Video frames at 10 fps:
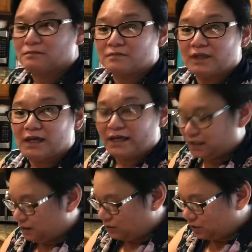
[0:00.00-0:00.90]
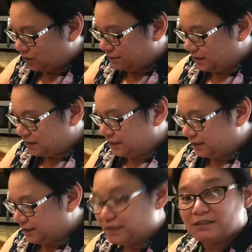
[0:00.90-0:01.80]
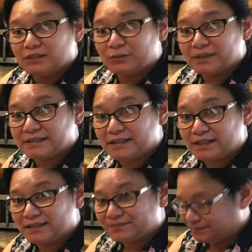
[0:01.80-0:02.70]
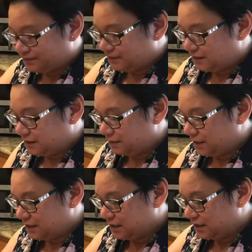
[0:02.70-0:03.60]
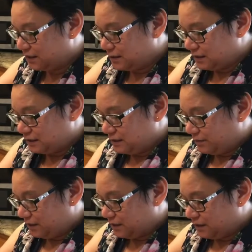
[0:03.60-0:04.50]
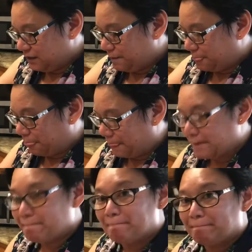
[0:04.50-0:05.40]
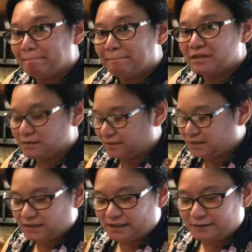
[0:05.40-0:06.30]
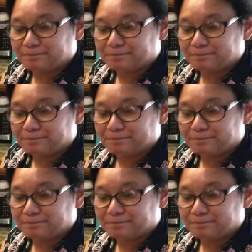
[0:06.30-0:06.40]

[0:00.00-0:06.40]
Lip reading: Yeah, and then you just mix it like this. You mix it, just mix it, just mixing it.